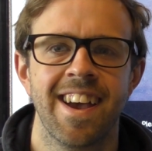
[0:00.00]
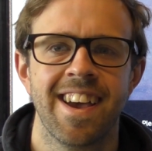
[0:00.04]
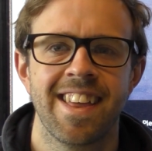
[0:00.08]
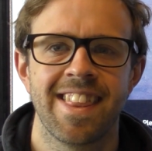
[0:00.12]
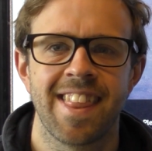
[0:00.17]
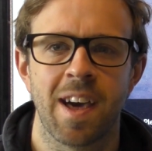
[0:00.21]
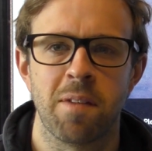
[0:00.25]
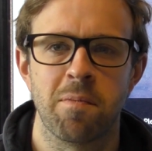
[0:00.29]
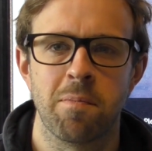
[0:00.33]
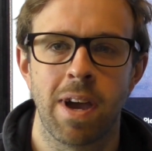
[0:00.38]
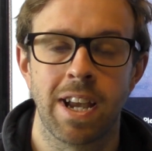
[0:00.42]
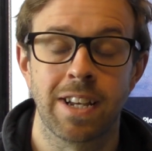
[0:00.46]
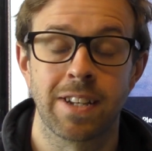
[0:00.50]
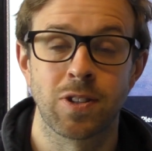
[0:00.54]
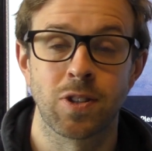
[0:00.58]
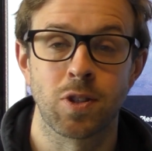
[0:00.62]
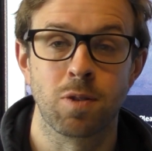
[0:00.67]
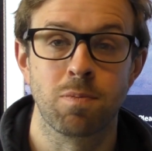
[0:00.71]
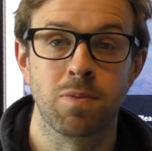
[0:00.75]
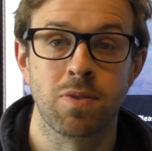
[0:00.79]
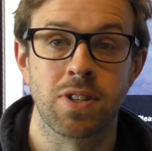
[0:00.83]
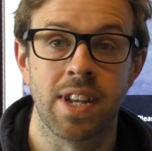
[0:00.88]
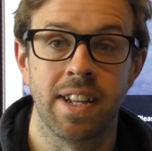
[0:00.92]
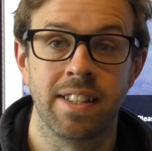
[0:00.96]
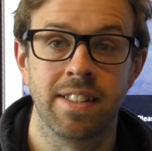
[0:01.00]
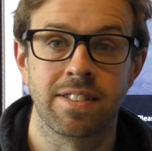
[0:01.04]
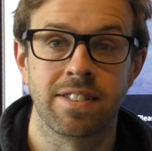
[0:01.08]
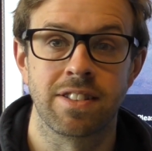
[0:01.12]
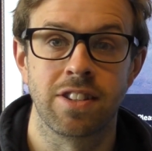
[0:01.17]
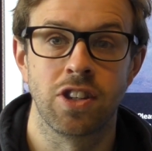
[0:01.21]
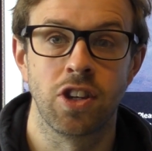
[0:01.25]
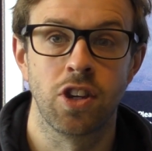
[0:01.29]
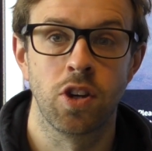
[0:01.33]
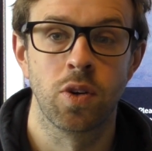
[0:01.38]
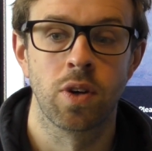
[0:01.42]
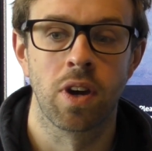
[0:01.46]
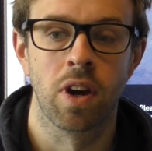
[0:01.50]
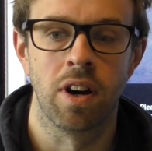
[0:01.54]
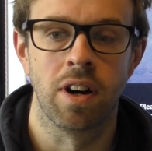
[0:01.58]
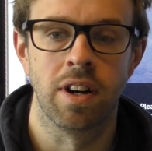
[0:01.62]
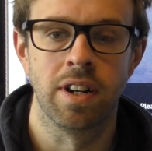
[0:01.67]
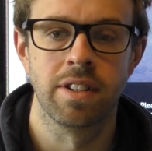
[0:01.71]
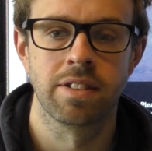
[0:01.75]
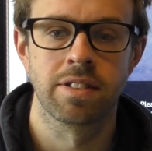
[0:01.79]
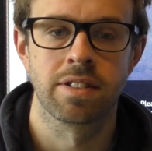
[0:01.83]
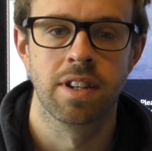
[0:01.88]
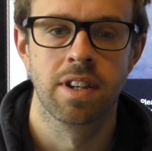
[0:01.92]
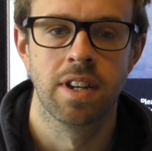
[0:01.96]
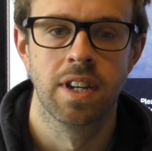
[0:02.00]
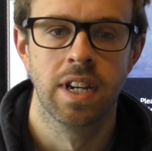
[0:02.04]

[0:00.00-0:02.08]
that makes some sense to you guys.